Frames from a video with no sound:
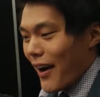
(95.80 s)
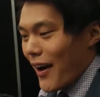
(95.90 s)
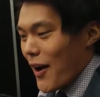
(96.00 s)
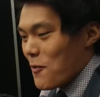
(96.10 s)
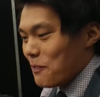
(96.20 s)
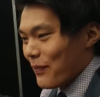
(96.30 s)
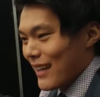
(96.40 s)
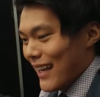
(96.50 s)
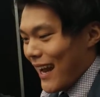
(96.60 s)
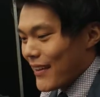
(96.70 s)
Um,
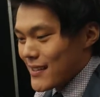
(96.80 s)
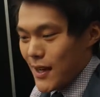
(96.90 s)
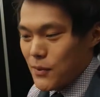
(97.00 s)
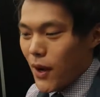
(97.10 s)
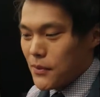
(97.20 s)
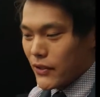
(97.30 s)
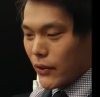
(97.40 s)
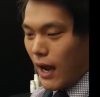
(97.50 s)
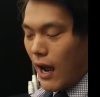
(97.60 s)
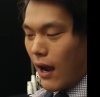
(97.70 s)
and then sometimes
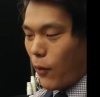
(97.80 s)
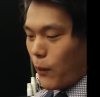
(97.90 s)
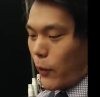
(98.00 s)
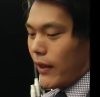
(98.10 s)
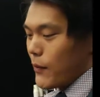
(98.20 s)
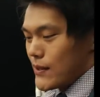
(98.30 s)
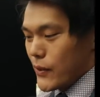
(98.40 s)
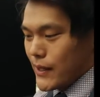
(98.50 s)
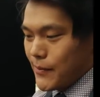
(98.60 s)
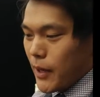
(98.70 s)
you'd uh, what they would
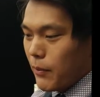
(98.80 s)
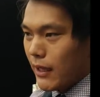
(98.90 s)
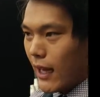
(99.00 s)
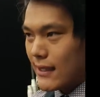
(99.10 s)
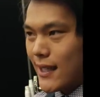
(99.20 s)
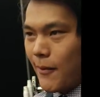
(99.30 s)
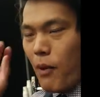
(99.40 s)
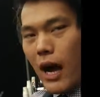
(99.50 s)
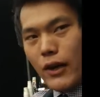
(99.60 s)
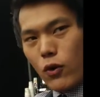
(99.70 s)
do is maybe like set a
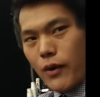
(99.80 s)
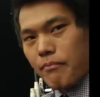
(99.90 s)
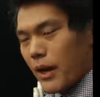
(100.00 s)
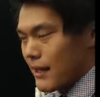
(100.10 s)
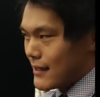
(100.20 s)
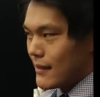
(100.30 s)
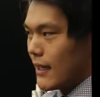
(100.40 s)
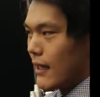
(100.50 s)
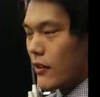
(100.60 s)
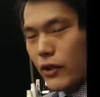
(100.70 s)
marker on maybe a mm-hmm.
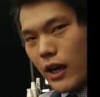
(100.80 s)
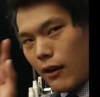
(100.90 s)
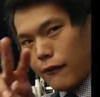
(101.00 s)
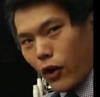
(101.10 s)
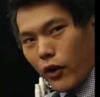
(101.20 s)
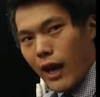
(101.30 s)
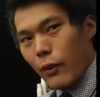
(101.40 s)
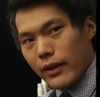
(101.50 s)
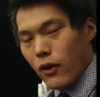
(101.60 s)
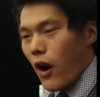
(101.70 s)
stick and you'd kind of follow that
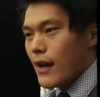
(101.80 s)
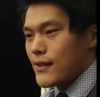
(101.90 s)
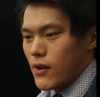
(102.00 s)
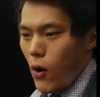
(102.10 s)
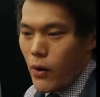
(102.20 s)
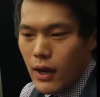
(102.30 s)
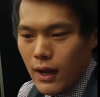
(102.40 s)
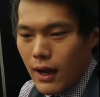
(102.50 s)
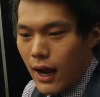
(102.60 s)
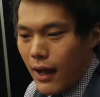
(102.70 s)
with your eyes so
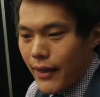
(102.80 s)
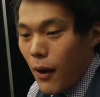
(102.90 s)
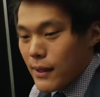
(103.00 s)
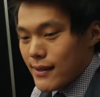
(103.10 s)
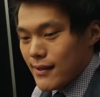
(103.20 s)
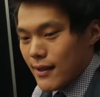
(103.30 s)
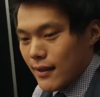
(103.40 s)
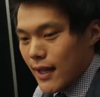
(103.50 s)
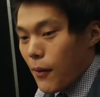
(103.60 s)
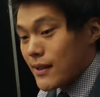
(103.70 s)
uh, that was
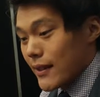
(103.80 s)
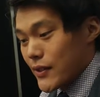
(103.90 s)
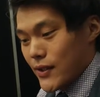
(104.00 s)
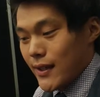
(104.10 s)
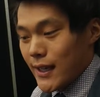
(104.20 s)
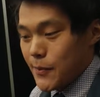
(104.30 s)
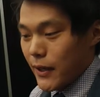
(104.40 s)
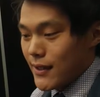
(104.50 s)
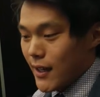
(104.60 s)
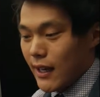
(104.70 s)
that was an interesting
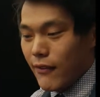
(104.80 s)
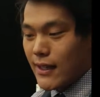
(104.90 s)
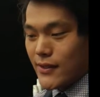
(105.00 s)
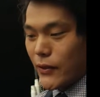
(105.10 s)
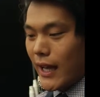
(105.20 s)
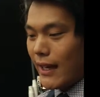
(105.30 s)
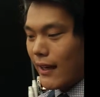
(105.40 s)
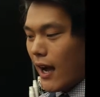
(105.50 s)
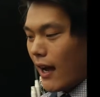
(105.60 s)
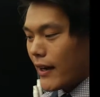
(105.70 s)
experience. I've never had to do that.
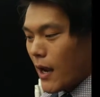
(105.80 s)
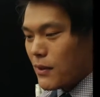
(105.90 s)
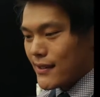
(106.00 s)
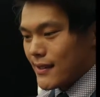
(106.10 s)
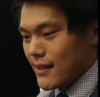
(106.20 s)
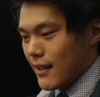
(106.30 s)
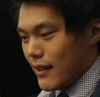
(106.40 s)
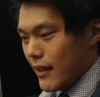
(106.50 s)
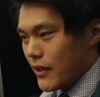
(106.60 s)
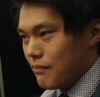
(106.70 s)
Uh, Neighbours is a,
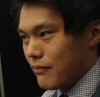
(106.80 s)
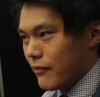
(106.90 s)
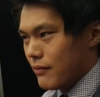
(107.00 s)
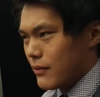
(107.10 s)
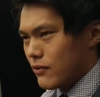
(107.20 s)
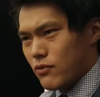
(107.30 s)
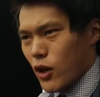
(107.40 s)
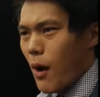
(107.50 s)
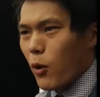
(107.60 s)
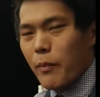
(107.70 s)
a,
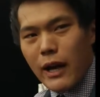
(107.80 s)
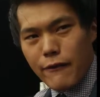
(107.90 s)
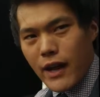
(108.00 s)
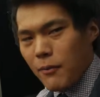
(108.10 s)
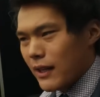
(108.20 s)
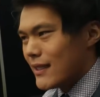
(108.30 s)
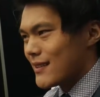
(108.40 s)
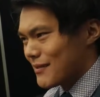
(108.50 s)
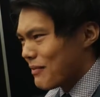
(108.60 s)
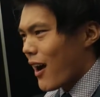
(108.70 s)
drama about families,
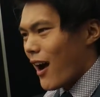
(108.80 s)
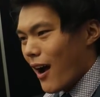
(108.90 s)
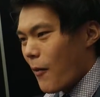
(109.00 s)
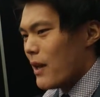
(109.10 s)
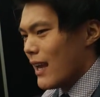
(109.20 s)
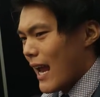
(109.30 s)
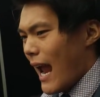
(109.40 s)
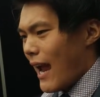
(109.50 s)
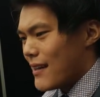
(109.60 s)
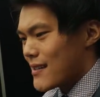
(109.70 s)
yeah. Um,
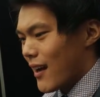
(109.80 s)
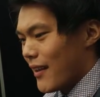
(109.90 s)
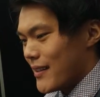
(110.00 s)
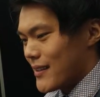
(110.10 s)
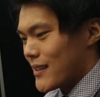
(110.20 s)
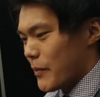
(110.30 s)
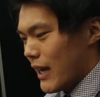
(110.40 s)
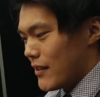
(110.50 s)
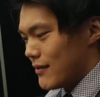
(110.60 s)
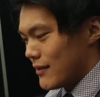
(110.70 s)
and uh, this is about